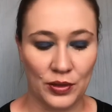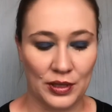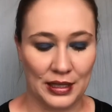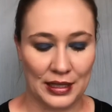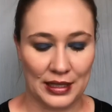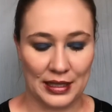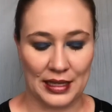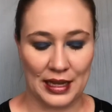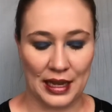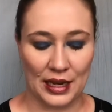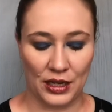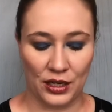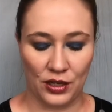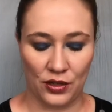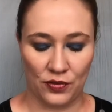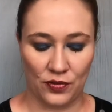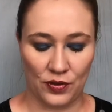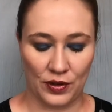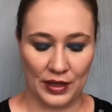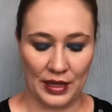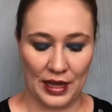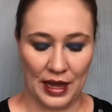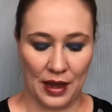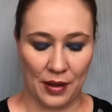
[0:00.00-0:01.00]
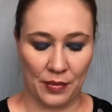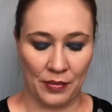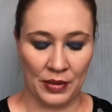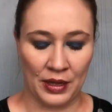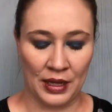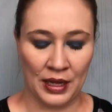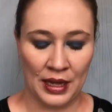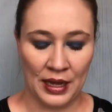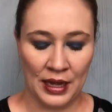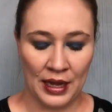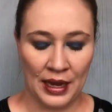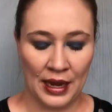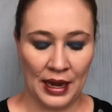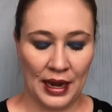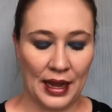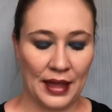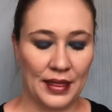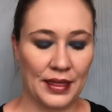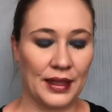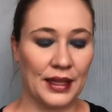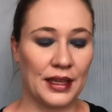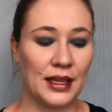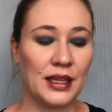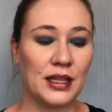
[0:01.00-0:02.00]
scent for them
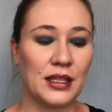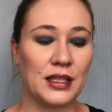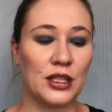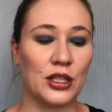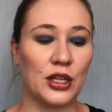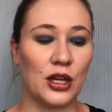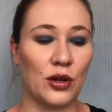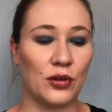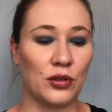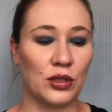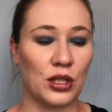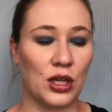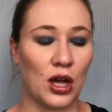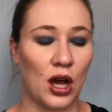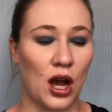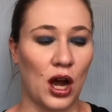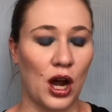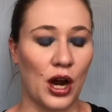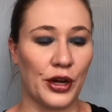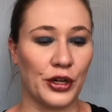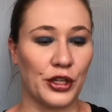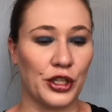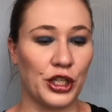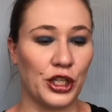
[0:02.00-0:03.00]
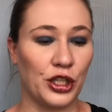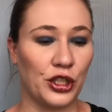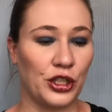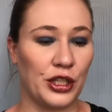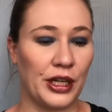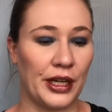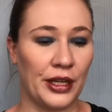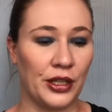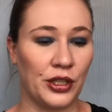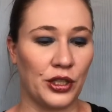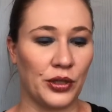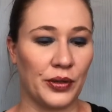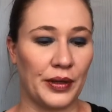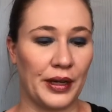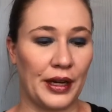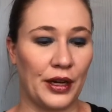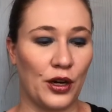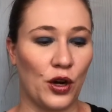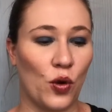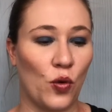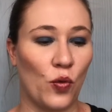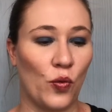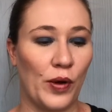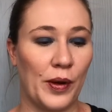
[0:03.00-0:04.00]
and these notes are chilled tangerine
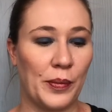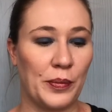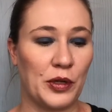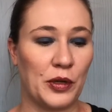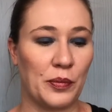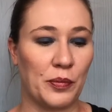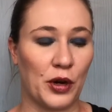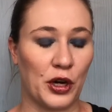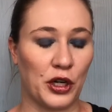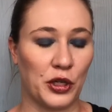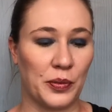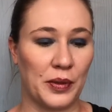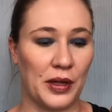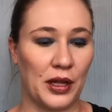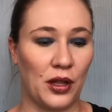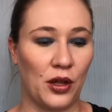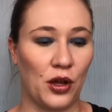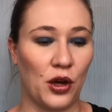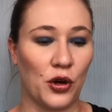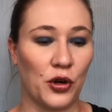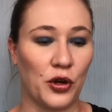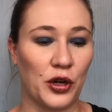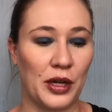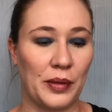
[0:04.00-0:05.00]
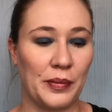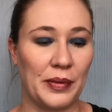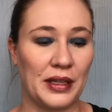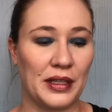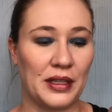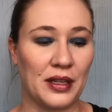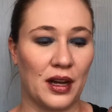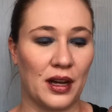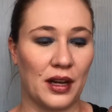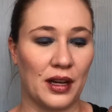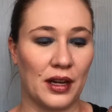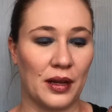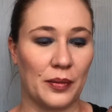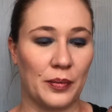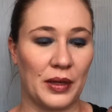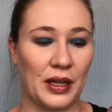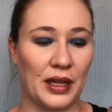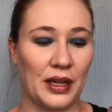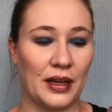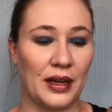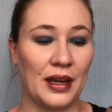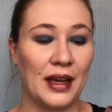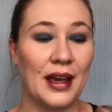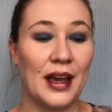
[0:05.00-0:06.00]
whipped marshmallow creamy tonka
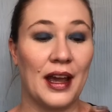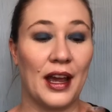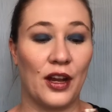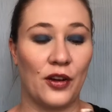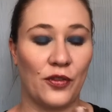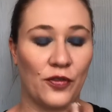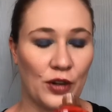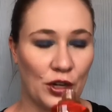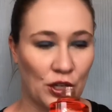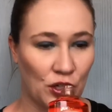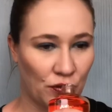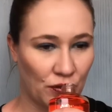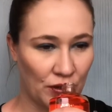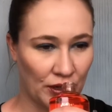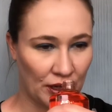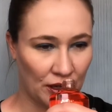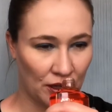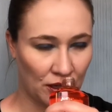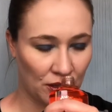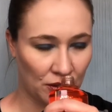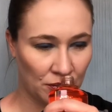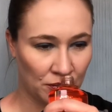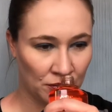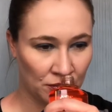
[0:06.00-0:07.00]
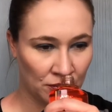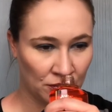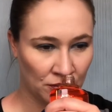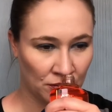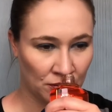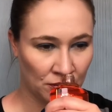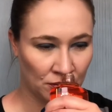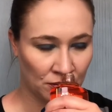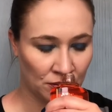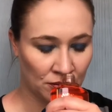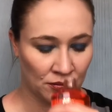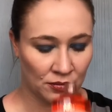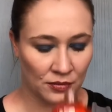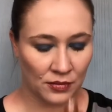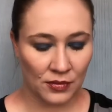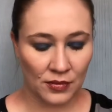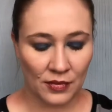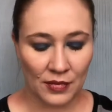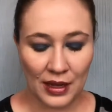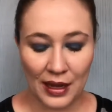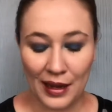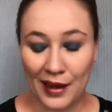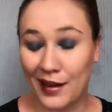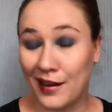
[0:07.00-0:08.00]
bean and fresh vanilla
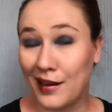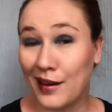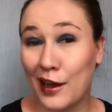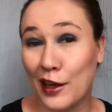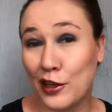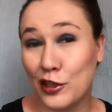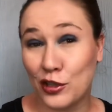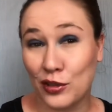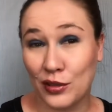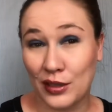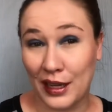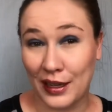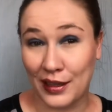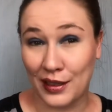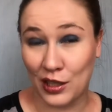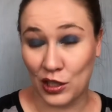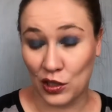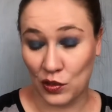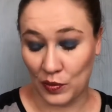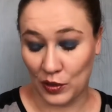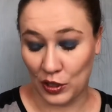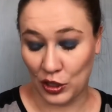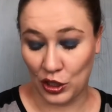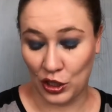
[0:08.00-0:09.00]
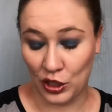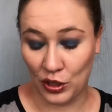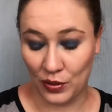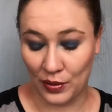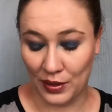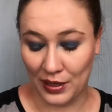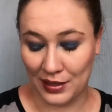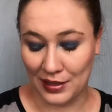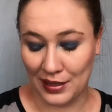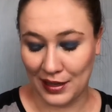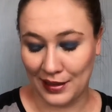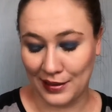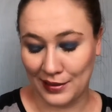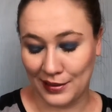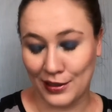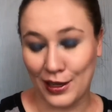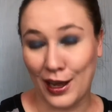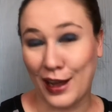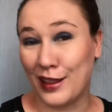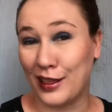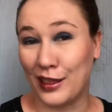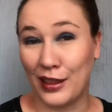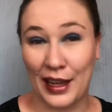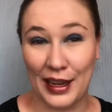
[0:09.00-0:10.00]
and I do like this one too because I, I
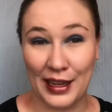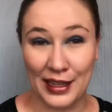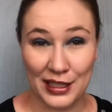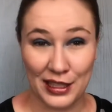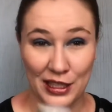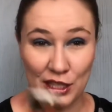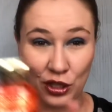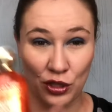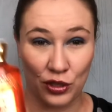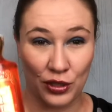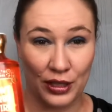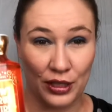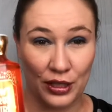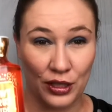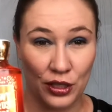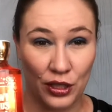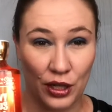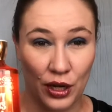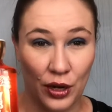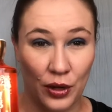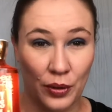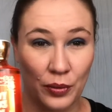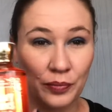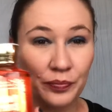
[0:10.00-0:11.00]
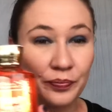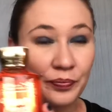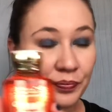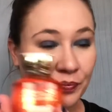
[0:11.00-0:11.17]
like citrus so